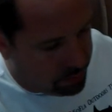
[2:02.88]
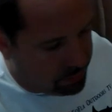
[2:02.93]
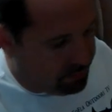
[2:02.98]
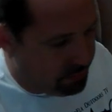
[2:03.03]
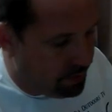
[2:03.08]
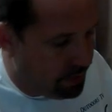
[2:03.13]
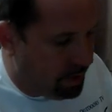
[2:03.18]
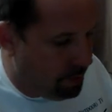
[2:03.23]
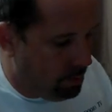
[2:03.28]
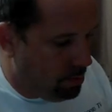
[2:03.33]
It's
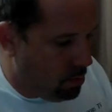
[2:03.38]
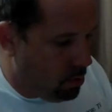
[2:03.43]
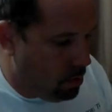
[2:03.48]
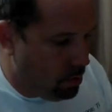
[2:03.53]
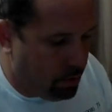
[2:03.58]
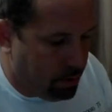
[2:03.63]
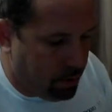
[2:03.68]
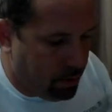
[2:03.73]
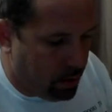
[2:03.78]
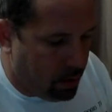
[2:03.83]
very
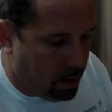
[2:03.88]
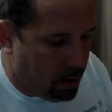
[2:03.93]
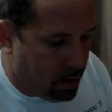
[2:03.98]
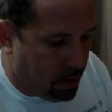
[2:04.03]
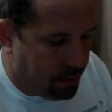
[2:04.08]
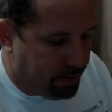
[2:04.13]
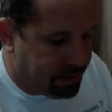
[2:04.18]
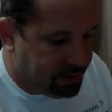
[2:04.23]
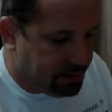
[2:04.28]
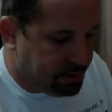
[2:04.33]
important.
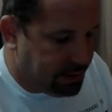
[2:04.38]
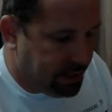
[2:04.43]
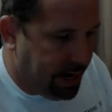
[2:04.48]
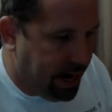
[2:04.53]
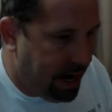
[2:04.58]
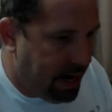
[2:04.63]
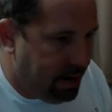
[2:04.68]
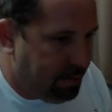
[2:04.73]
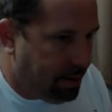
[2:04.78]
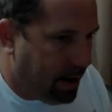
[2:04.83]
This is an
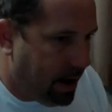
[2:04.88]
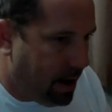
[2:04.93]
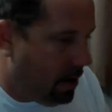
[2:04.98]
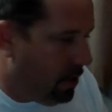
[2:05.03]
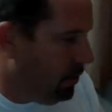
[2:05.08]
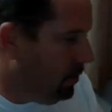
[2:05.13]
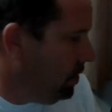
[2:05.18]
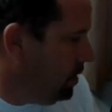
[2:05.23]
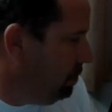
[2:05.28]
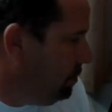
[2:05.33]

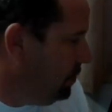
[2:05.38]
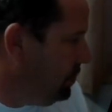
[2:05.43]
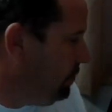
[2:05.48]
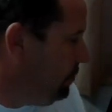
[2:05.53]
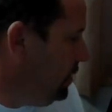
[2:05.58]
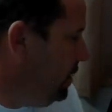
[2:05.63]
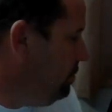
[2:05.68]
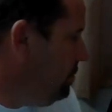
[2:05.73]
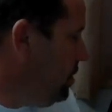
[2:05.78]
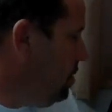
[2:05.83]
80-pound number
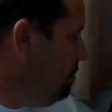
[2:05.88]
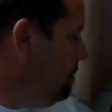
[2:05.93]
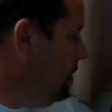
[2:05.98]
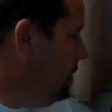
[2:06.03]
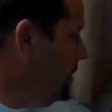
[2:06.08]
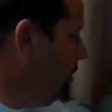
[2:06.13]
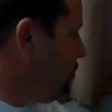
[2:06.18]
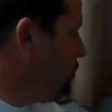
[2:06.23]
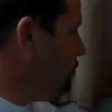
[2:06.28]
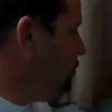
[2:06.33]
3 ball
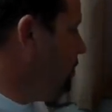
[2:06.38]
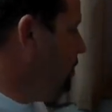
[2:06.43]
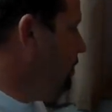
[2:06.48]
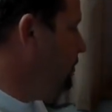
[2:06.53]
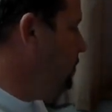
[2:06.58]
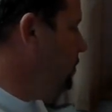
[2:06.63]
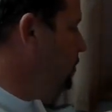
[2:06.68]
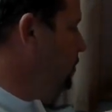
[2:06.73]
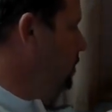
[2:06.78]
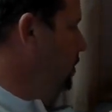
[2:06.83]
bearing
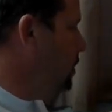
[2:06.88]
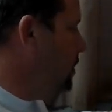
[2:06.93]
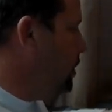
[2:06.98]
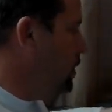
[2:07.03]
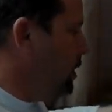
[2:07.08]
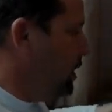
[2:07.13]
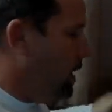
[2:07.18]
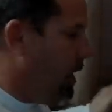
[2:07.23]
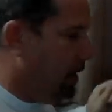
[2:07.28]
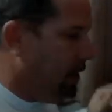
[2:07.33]
swivel.
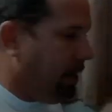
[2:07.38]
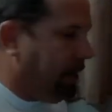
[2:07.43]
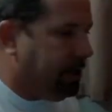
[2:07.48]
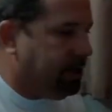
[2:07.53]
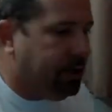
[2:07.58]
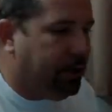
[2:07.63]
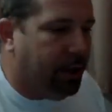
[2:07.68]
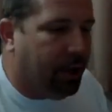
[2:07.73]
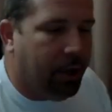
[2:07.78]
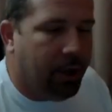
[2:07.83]
I like
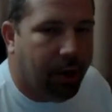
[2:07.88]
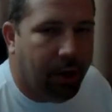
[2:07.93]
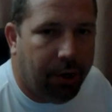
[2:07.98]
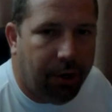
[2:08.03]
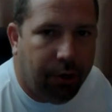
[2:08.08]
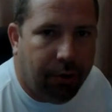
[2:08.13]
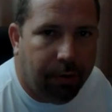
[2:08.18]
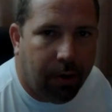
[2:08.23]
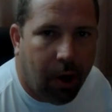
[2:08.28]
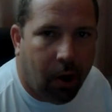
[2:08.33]
the
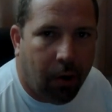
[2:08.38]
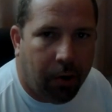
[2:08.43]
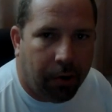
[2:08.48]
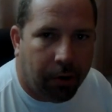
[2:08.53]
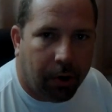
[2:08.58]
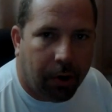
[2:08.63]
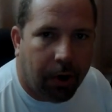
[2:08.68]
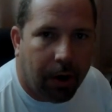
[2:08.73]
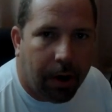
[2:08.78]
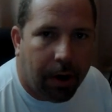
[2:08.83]
new
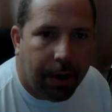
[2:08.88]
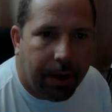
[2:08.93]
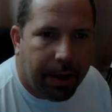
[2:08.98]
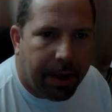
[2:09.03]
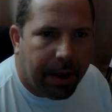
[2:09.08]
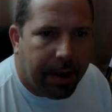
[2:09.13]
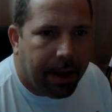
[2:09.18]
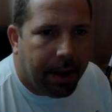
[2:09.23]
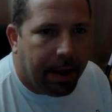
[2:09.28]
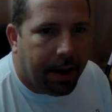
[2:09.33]
owner,
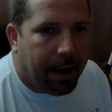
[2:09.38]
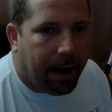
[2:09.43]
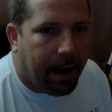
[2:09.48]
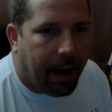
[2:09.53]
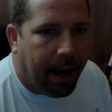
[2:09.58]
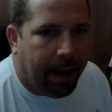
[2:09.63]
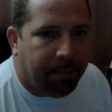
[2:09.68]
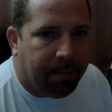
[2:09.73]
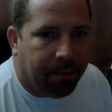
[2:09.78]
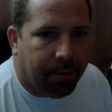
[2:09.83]

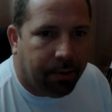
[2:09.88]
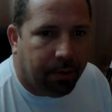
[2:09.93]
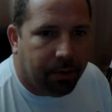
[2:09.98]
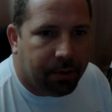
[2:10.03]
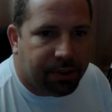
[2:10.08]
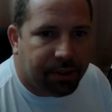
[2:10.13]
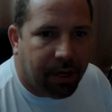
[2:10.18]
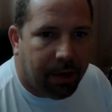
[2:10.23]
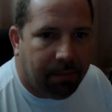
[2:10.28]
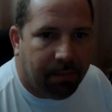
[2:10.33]
Hyper
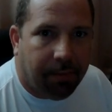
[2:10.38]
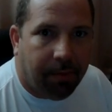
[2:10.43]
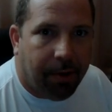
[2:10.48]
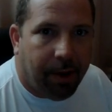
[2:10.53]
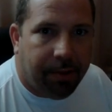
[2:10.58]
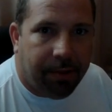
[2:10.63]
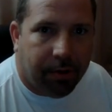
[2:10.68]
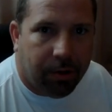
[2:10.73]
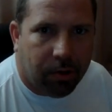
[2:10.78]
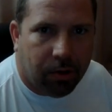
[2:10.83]
something or
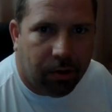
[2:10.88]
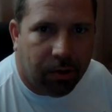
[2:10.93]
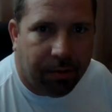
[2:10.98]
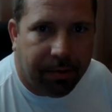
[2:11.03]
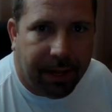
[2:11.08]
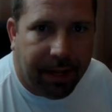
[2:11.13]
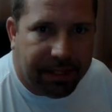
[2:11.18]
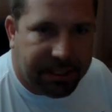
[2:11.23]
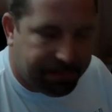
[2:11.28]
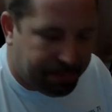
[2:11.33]
other.
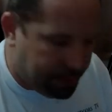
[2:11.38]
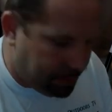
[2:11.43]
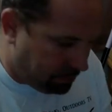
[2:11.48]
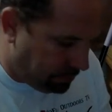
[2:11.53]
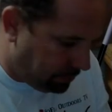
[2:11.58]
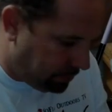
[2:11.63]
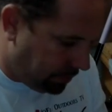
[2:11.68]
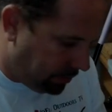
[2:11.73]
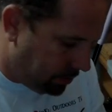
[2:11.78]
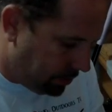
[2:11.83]
They spin
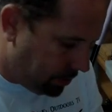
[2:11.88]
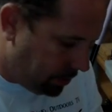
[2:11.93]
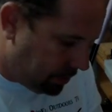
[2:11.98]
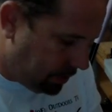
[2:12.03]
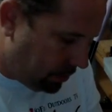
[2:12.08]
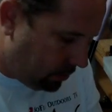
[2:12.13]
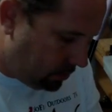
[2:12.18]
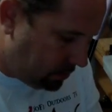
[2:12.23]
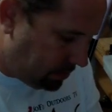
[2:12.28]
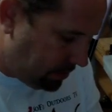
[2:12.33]
really good. They
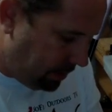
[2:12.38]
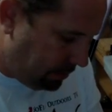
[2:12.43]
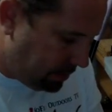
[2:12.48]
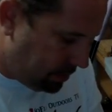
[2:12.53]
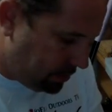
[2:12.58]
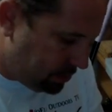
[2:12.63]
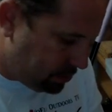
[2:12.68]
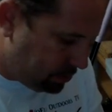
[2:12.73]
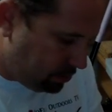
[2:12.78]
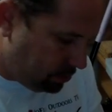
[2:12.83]
don't seem
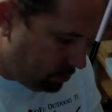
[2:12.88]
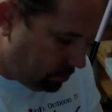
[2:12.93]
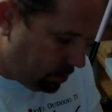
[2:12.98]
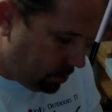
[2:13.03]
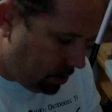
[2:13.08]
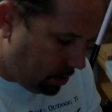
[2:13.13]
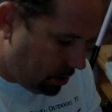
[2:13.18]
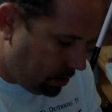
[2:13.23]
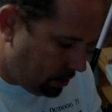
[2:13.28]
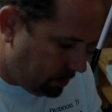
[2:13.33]

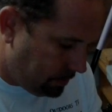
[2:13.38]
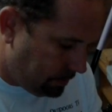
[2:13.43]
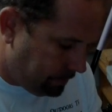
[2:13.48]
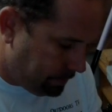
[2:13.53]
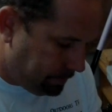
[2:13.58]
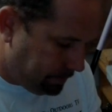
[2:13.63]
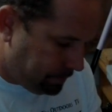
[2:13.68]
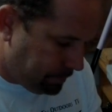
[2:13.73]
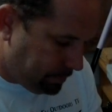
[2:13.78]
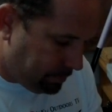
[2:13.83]
to
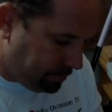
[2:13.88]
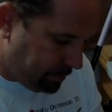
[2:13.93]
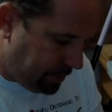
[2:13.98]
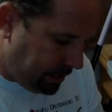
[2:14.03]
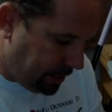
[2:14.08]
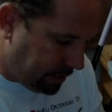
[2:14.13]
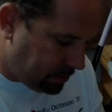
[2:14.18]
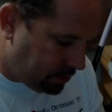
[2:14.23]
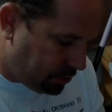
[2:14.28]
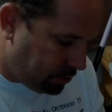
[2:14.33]

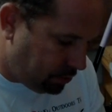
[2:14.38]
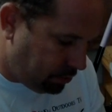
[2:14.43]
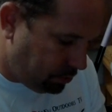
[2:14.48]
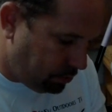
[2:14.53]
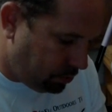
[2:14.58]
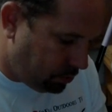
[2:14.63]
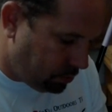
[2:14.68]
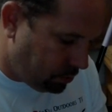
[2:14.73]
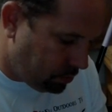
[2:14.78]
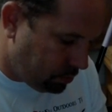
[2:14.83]
get
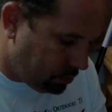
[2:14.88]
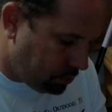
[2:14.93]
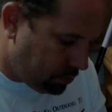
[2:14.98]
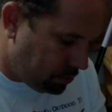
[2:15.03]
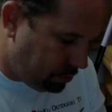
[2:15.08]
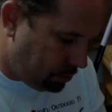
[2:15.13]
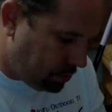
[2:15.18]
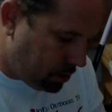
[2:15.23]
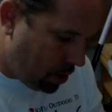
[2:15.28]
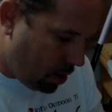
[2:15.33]
too
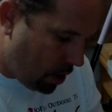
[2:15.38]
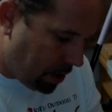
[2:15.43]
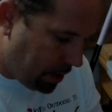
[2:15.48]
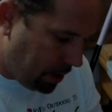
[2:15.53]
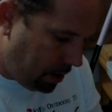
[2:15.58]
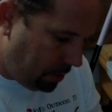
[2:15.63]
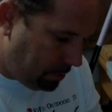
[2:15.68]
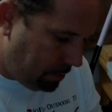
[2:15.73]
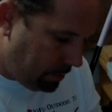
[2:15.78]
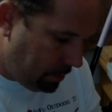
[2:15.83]
caught
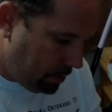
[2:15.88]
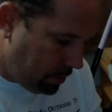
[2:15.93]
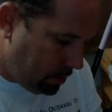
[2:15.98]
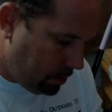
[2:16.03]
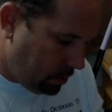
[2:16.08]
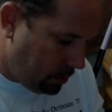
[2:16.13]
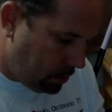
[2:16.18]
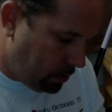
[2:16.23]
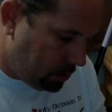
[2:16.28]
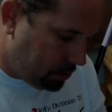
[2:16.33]
up.
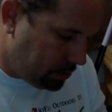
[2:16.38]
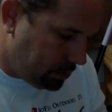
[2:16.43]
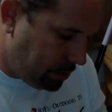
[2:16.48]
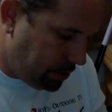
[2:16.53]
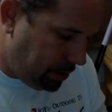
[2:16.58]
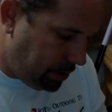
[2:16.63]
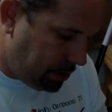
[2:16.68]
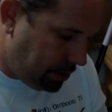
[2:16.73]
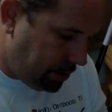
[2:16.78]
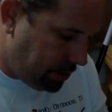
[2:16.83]
So
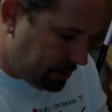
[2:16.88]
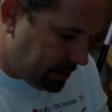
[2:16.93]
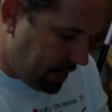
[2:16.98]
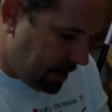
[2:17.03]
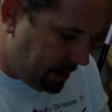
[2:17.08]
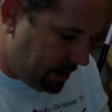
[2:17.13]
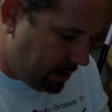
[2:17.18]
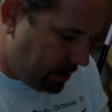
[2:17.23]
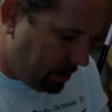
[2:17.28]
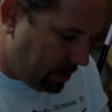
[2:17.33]
you know, you tie
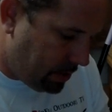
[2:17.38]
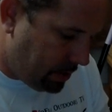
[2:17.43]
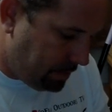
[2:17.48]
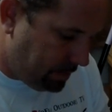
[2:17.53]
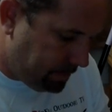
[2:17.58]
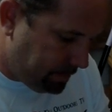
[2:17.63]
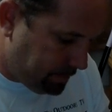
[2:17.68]
that on.